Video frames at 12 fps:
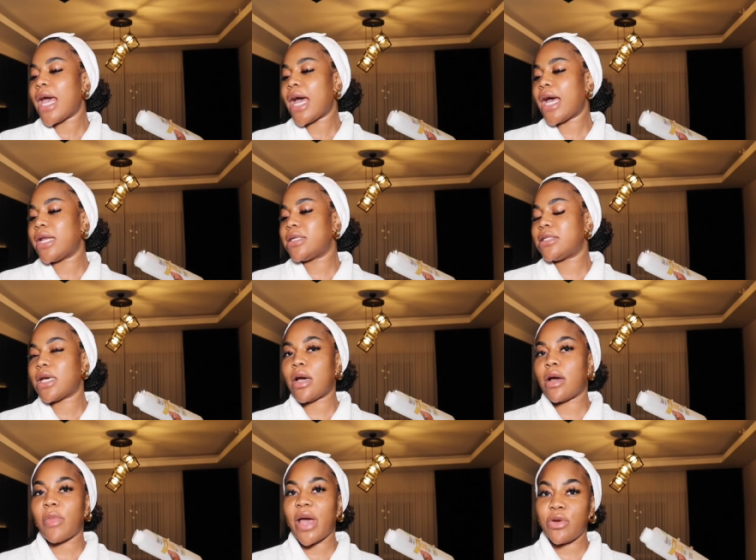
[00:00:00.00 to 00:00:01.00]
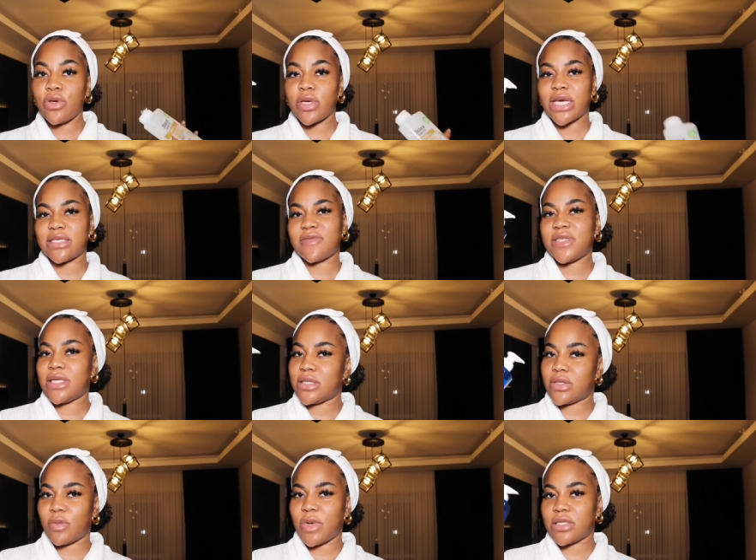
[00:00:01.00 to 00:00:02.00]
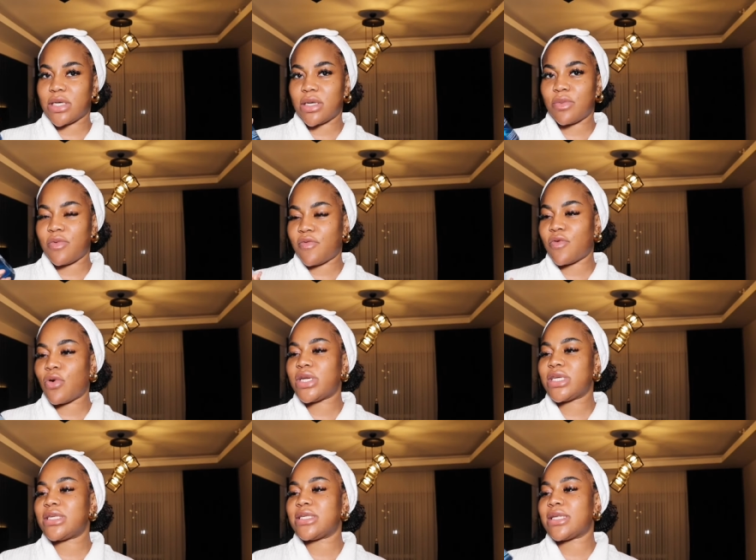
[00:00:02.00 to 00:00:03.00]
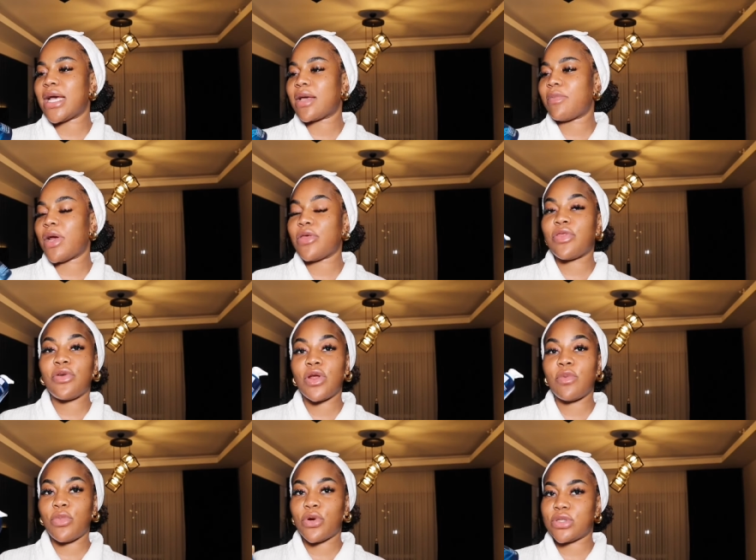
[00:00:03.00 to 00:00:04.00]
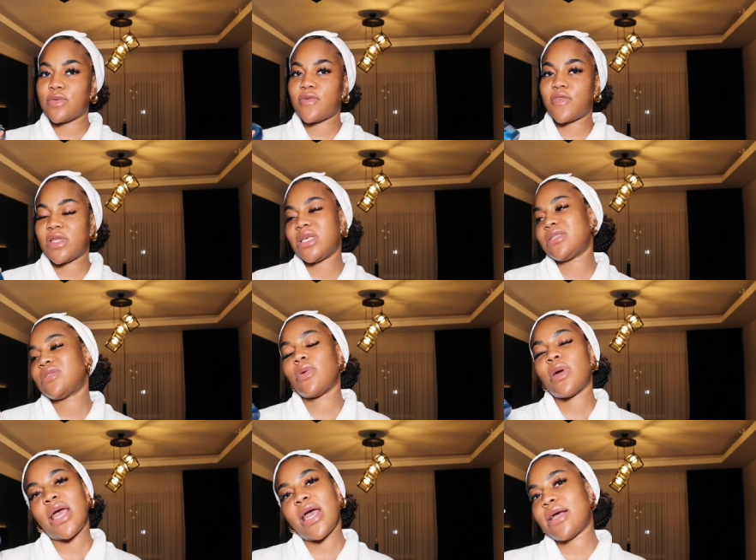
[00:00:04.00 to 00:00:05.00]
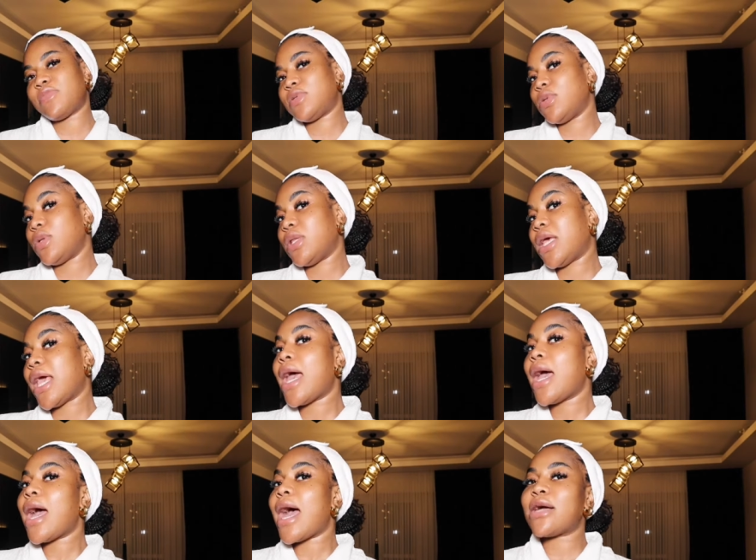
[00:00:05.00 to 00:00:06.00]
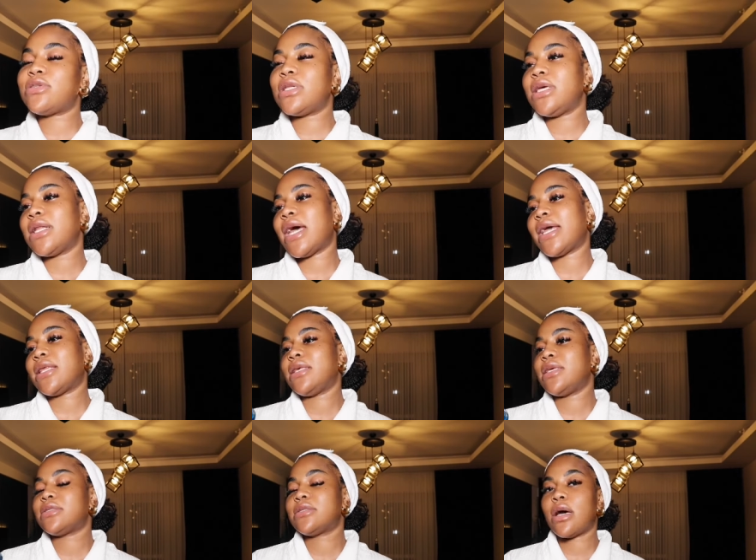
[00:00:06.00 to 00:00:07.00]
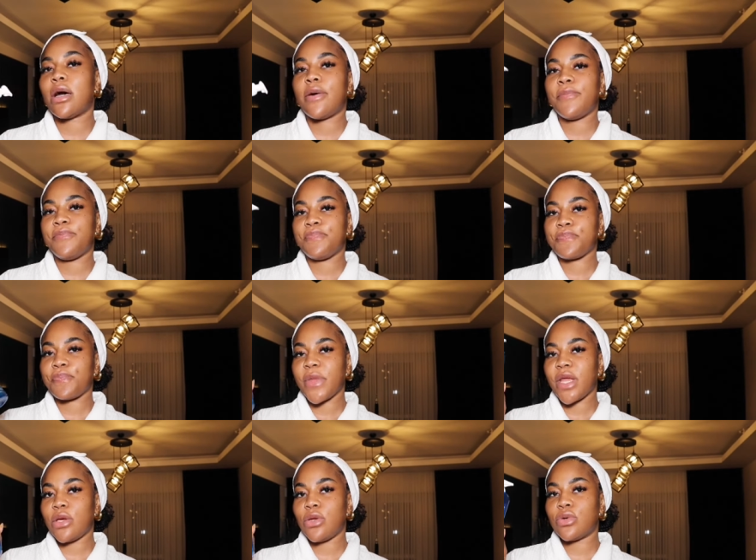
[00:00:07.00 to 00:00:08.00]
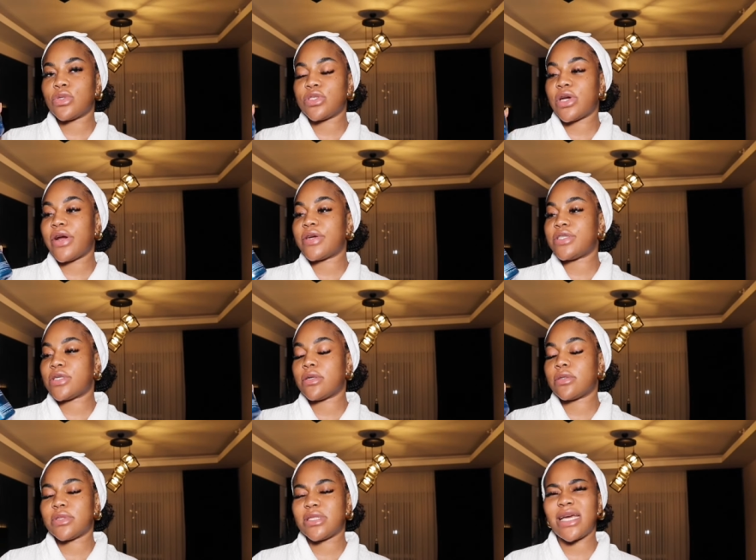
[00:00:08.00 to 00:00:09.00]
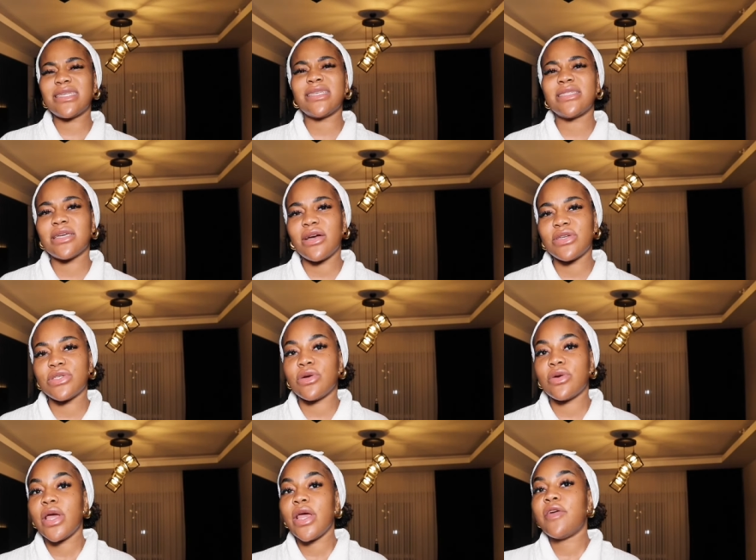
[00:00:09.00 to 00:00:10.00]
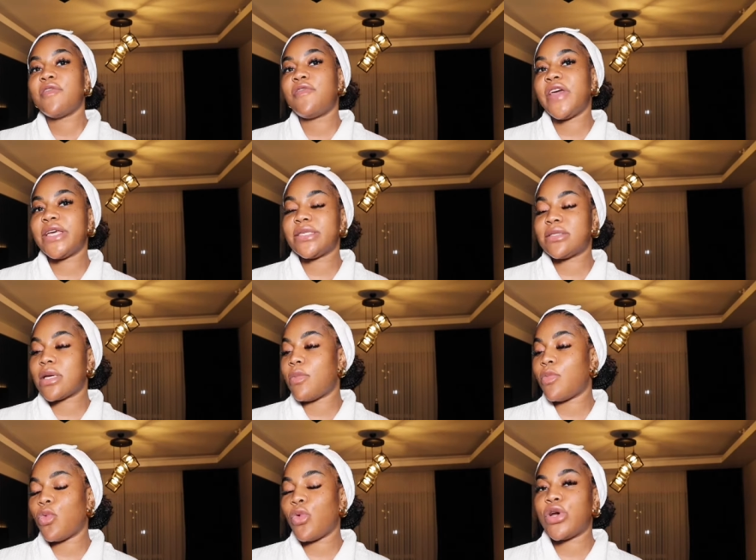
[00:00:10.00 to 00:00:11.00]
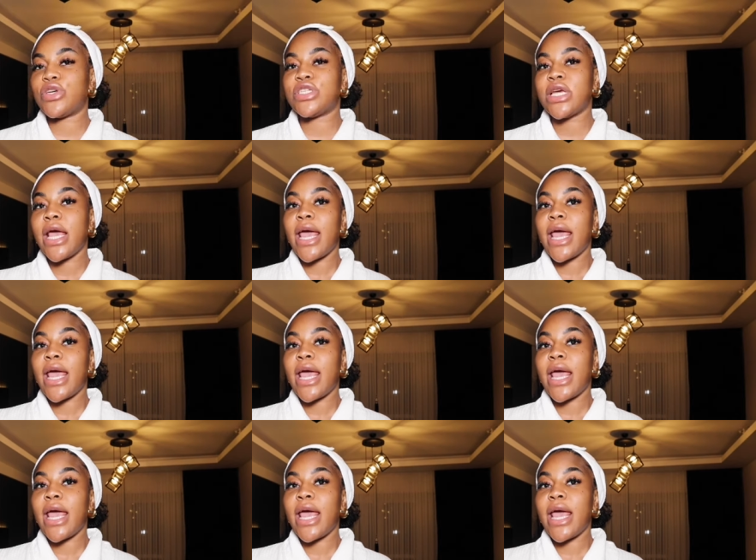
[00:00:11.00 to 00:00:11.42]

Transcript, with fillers: And um I know you guys have seen this on my channel before. This is like my third bottle for this, so I absolutely actually like this um you know, shower gel. Did I say shower gel? Face um, wash.